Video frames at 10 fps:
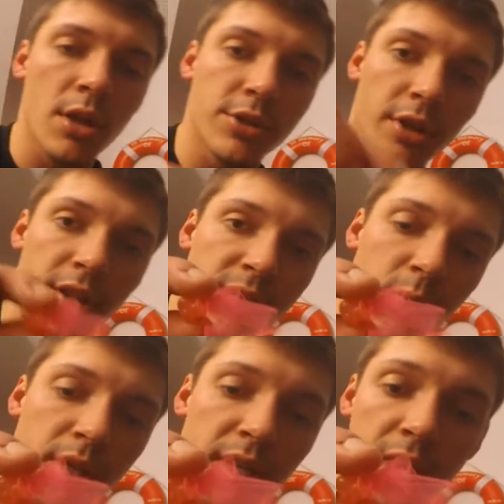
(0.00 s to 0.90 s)
So this
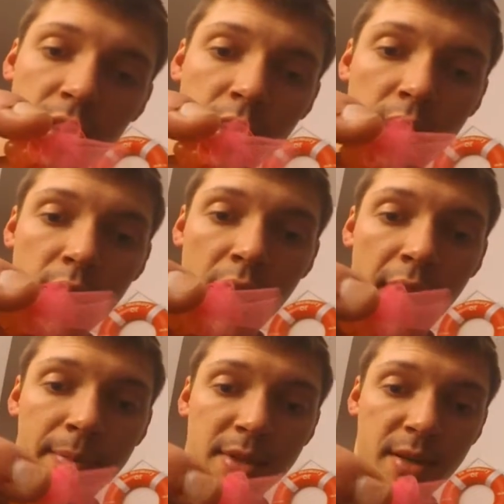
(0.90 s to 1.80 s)
one here
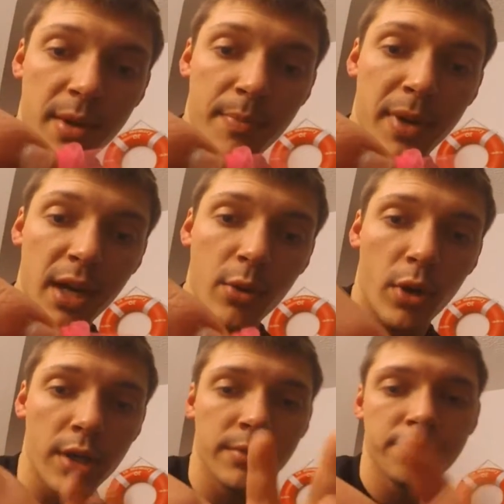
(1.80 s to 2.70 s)
happens to be a pink
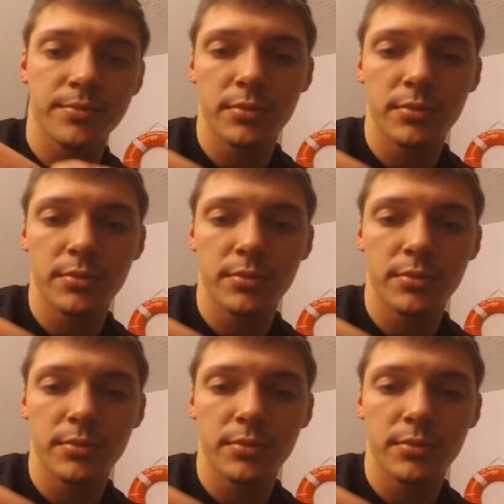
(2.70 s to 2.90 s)
one.